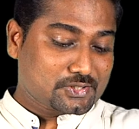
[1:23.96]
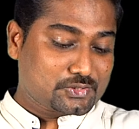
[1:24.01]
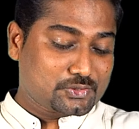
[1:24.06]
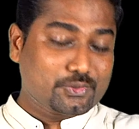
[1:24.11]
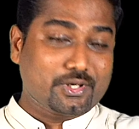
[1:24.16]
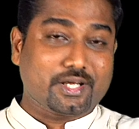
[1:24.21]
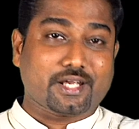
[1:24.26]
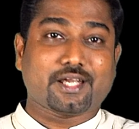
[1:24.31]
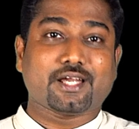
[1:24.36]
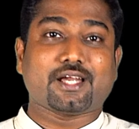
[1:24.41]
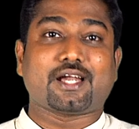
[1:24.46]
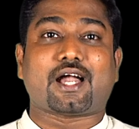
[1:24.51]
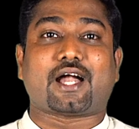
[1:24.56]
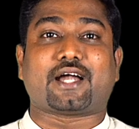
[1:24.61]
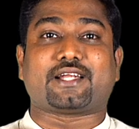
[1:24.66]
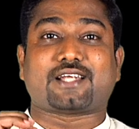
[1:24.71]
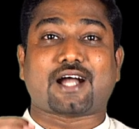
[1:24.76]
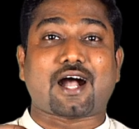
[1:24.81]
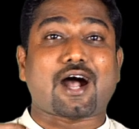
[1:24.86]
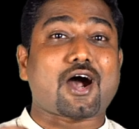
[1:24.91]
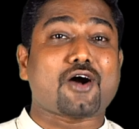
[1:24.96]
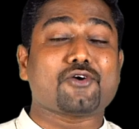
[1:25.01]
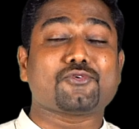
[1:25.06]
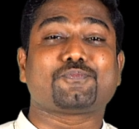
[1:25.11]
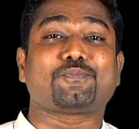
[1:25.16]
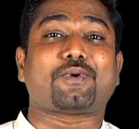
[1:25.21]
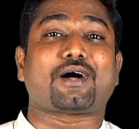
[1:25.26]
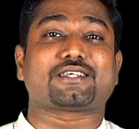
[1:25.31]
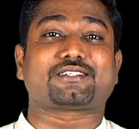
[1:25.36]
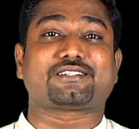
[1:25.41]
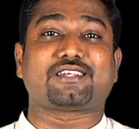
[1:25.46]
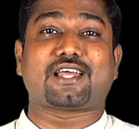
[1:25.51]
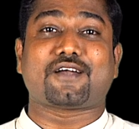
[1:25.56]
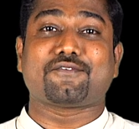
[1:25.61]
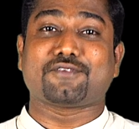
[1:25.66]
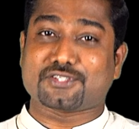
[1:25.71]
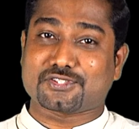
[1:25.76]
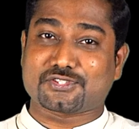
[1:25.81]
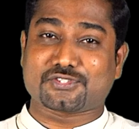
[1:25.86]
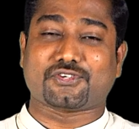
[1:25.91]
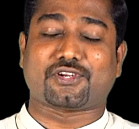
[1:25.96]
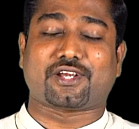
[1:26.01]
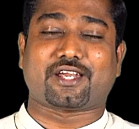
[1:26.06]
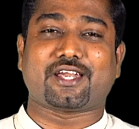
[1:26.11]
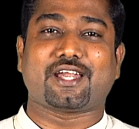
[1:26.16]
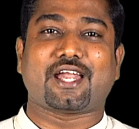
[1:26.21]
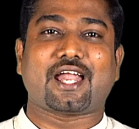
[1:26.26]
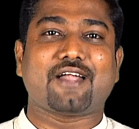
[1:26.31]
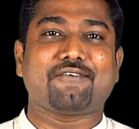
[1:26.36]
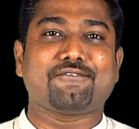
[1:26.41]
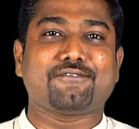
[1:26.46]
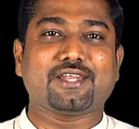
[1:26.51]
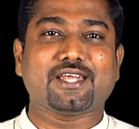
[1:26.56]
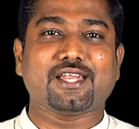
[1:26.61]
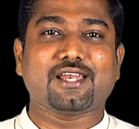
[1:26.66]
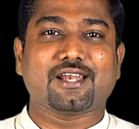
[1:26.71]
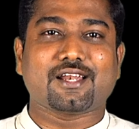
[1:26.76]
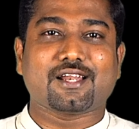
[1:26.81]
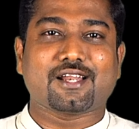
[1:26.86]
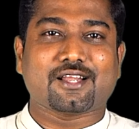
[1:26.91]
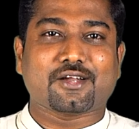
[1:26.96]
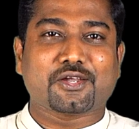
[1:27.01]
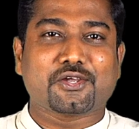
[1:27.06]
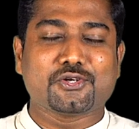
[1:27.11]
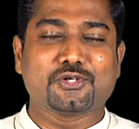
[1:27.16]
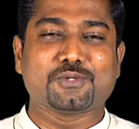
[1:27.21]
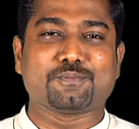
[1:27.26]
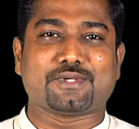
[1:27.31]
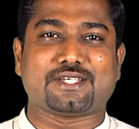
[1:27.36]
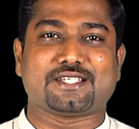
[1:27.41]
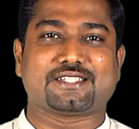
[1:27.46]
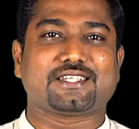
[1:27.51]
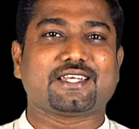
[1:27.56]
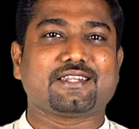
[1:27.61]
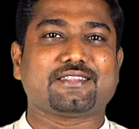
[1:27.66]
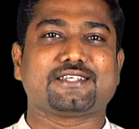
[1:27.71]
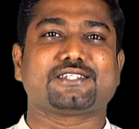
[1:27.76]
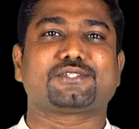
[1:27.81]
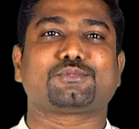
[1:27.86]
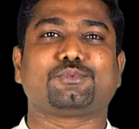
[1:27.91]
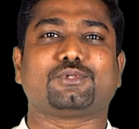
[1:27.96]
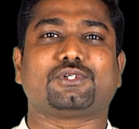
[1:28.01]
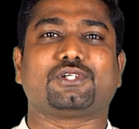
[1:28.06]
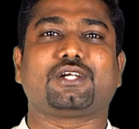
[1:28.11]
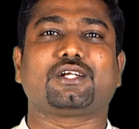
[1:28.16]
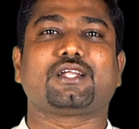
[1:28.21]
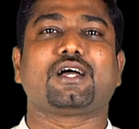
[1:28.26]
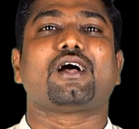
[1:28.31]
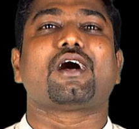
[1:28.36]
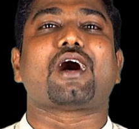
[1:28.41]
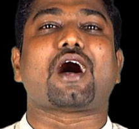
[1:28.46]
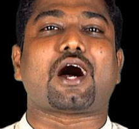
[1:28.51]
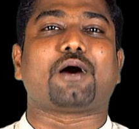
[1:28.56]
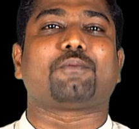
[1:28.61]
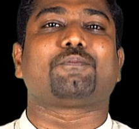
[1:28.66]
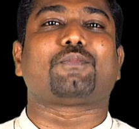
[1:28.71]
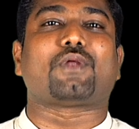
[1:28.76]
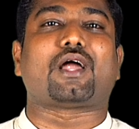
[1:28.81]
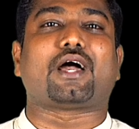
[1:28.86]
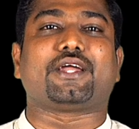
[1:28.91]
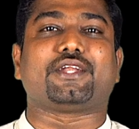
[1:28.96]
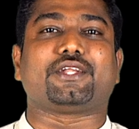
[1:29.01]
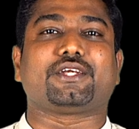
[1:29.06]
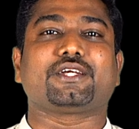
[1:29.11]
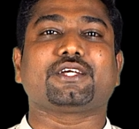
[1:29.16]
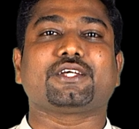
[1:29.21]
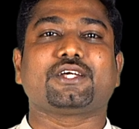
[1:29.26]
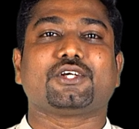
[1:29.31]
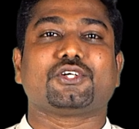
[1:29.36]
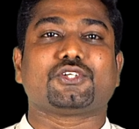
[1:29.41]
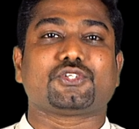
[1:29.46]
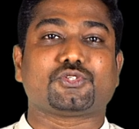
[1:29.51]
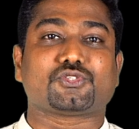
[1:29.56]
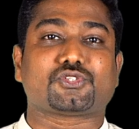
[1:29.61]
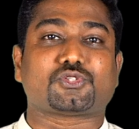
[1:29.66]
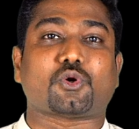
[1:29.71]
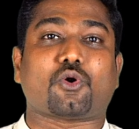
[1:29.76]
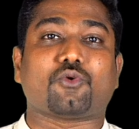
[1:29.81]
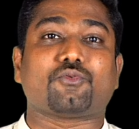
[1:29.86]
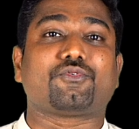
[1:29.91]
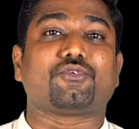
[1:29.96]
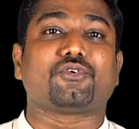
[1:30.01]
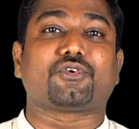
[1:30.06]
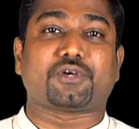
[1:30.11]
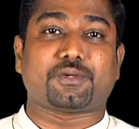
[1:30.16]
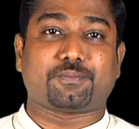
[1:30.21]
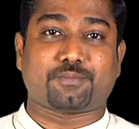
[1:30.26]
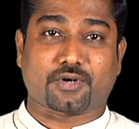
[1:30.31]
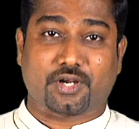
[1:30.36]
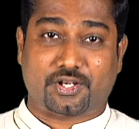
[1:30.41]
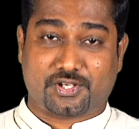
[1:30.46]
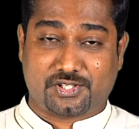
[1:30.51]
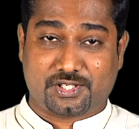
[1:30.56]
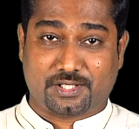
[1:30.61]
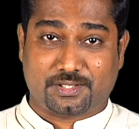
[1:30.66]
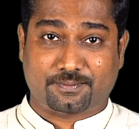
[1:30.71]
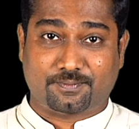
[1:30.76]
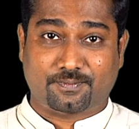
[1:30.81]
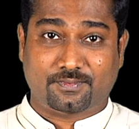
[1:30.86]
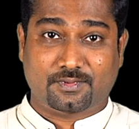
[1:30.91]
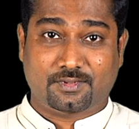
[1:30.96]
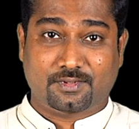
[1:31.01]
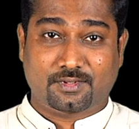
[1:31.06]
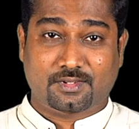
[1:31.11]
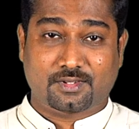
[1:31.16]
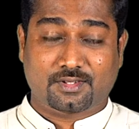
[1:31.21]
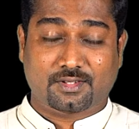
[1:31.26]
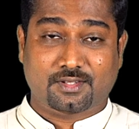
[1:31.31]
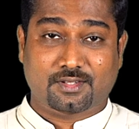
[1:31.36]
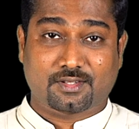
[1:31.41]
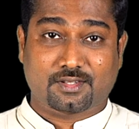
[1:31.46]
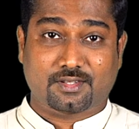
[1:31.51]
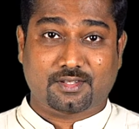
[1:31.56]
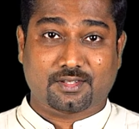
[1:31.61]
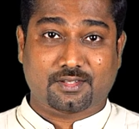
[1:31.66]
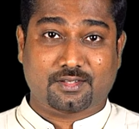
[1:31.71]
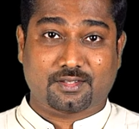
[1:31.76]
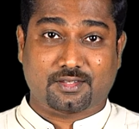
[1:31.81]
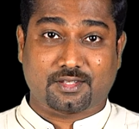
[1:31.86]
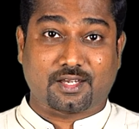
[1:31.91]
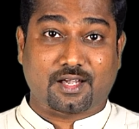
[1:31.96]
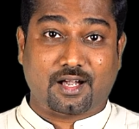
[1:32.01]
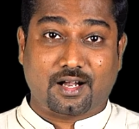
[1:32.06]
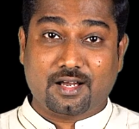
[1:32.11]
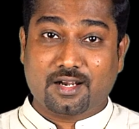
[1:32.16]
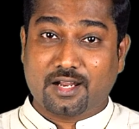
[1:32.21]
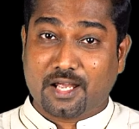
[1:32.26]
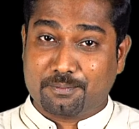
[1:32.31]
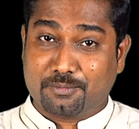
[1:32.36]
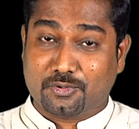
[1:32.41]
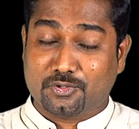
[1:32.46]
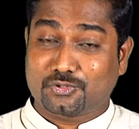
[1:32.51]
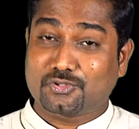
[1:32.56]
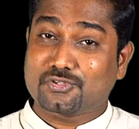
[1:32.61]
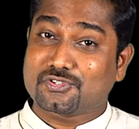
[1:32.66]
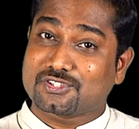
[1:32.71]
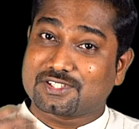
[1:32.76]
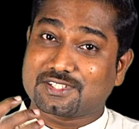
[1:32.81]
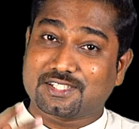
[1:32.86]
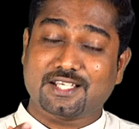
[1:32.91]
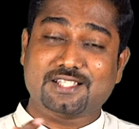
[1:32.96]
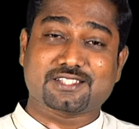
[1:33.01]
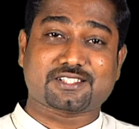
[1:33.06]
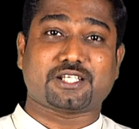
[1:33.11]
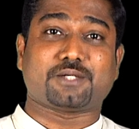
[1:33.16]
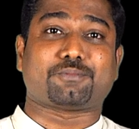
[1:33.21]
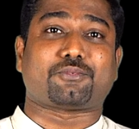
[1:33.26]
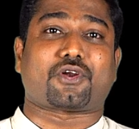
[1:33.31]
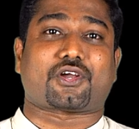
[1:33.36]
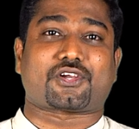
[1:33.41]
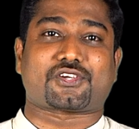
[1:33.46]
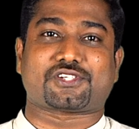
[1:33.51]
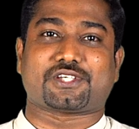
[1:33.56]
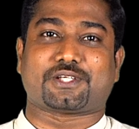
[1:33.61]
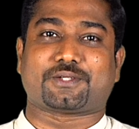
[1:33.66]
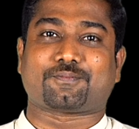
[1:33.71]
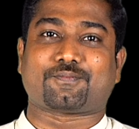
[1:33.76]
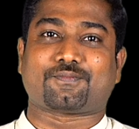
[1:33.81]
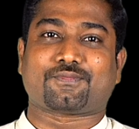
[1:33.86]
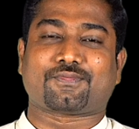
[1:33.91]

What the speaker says: today at 11:30 today, every humans in this world are planning to stop for reproduction. They are about to cease reproduction.